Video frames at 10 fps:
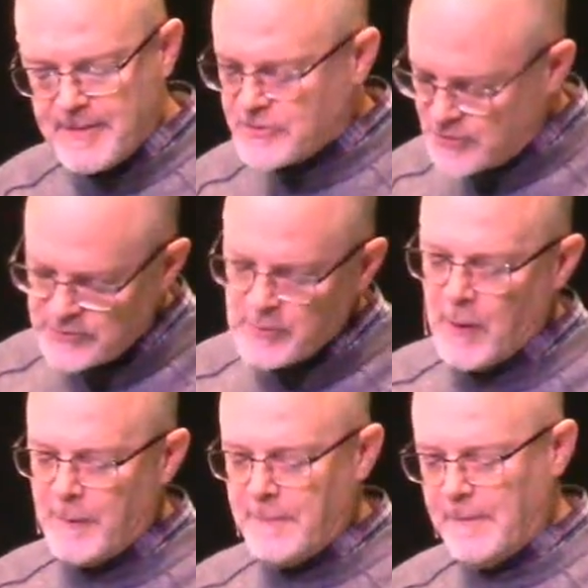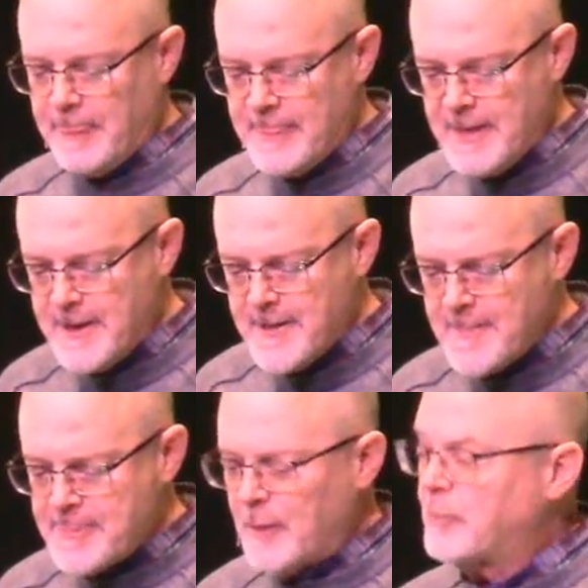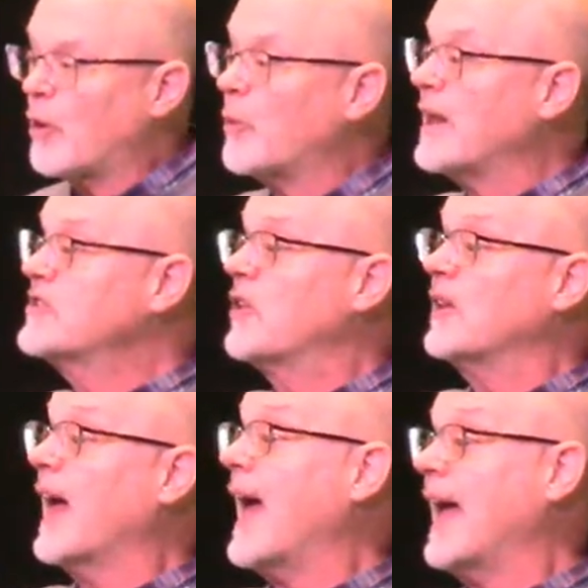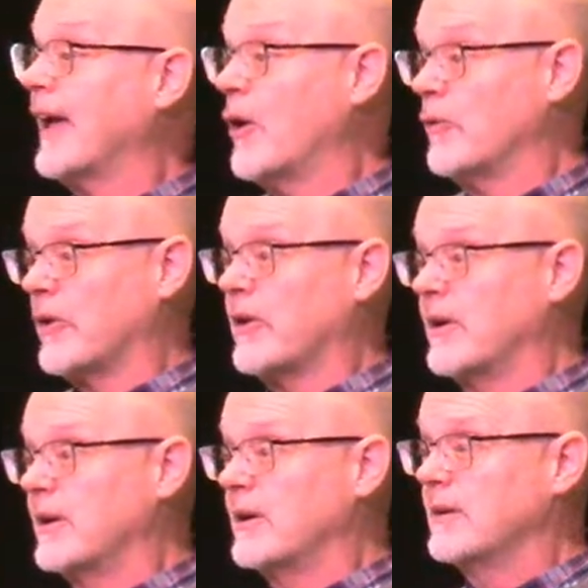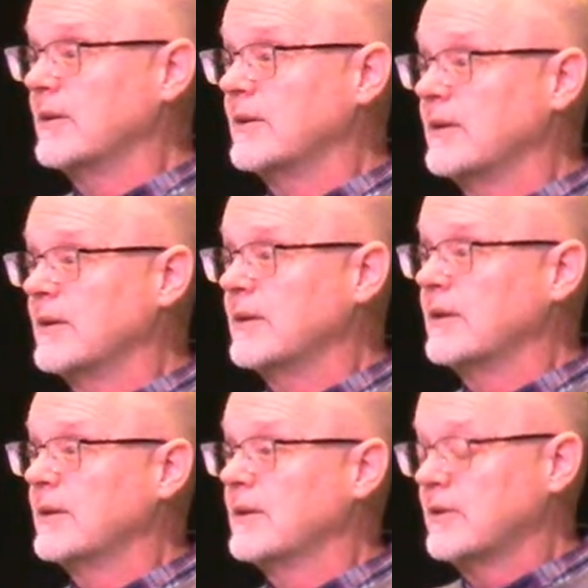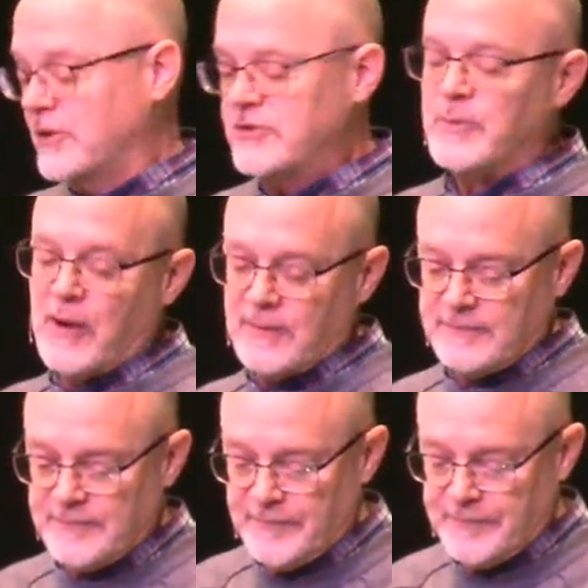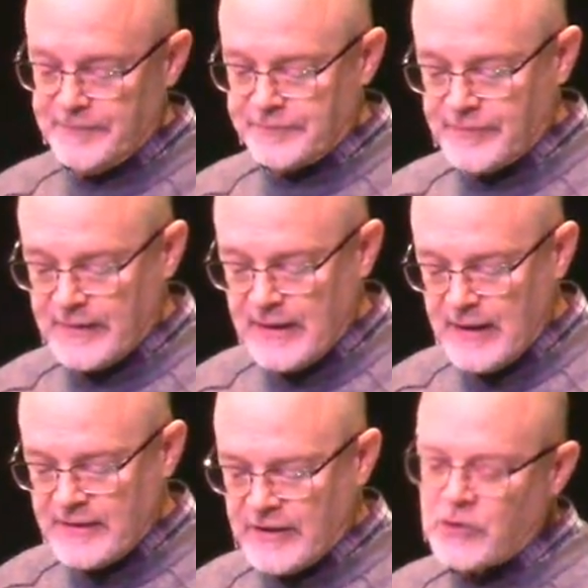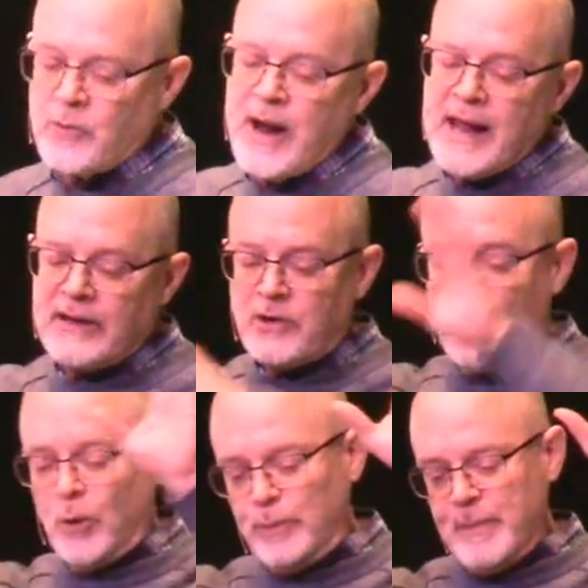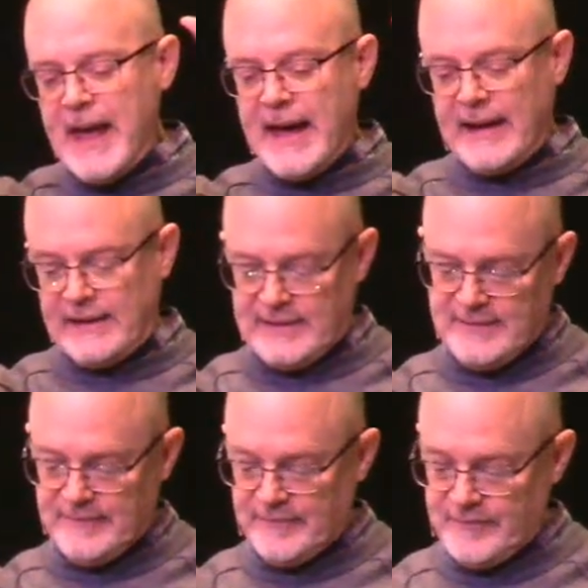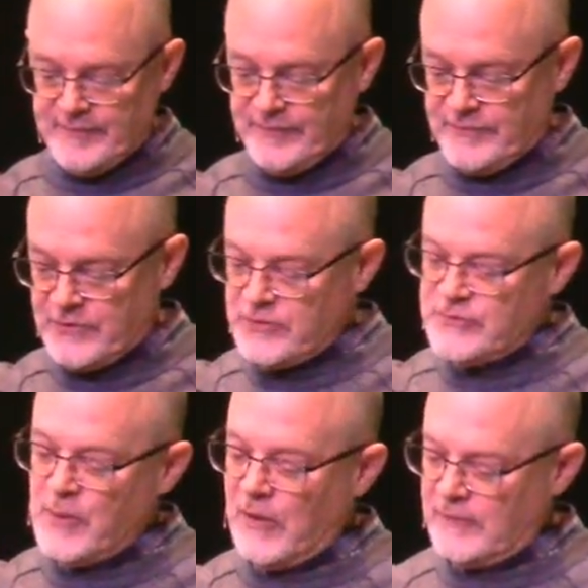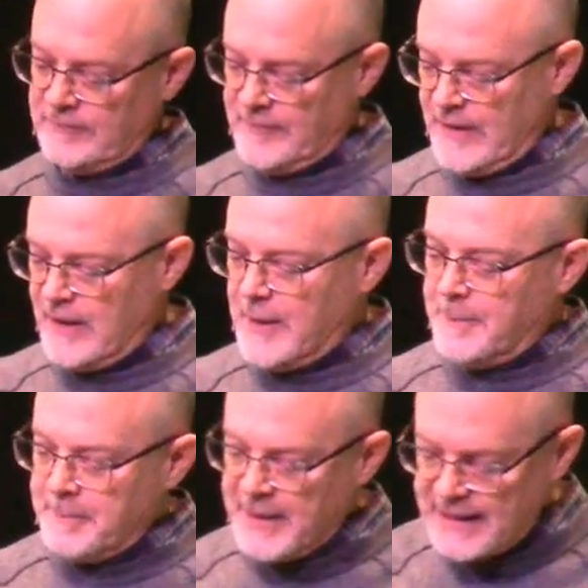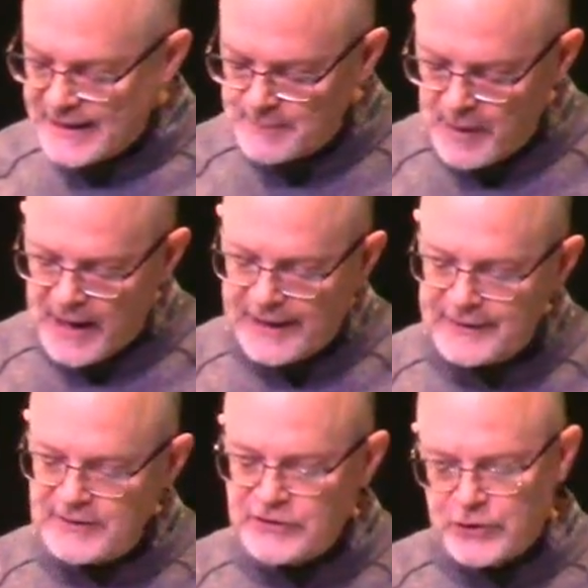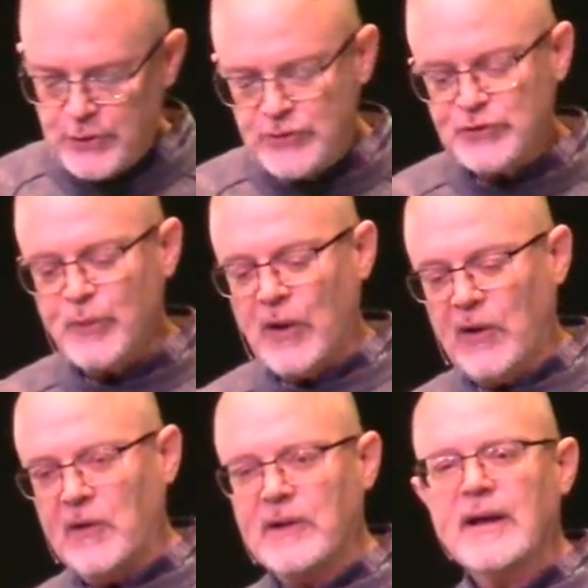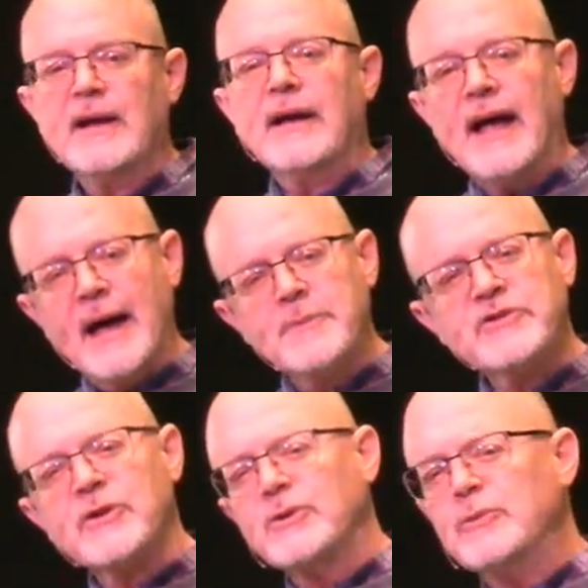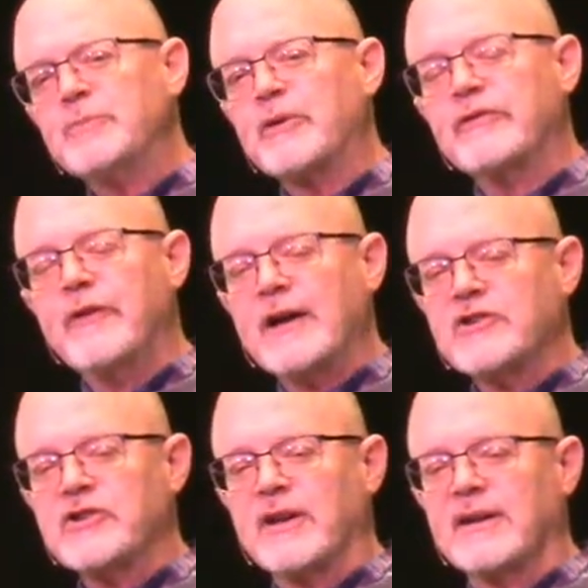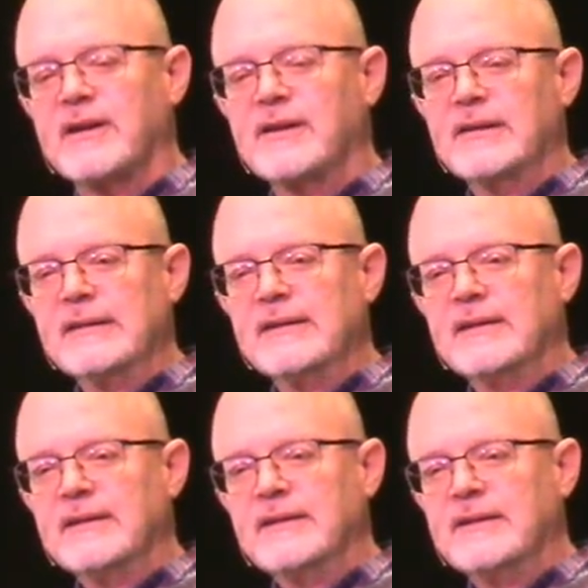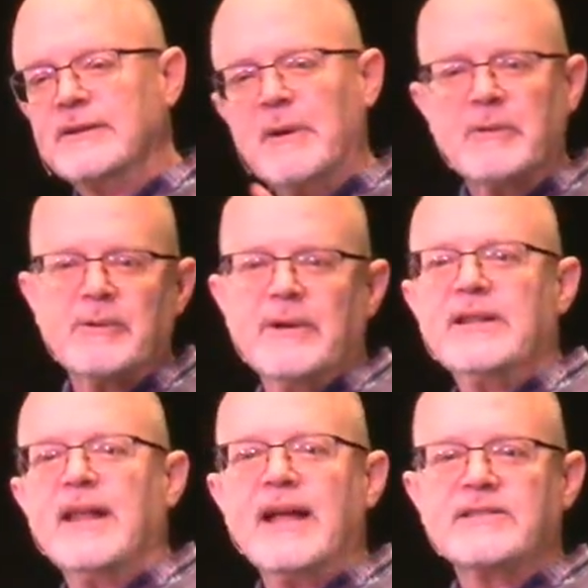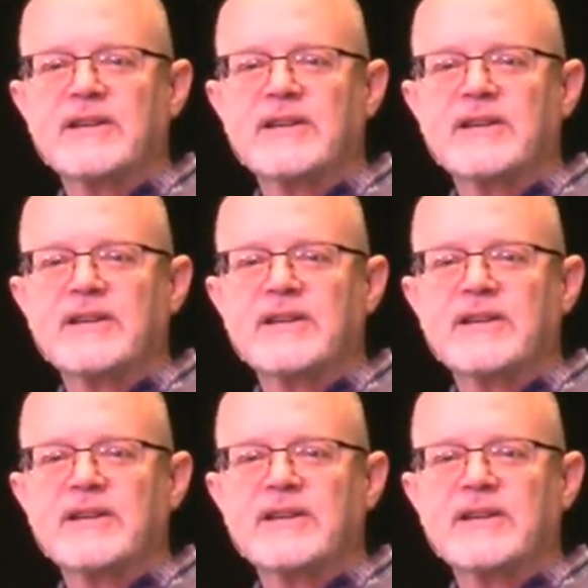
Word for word: too small. The parental hangover, too small. The grand old man, too small. Meek and mild, too small. Absolute perfection. You might want to read that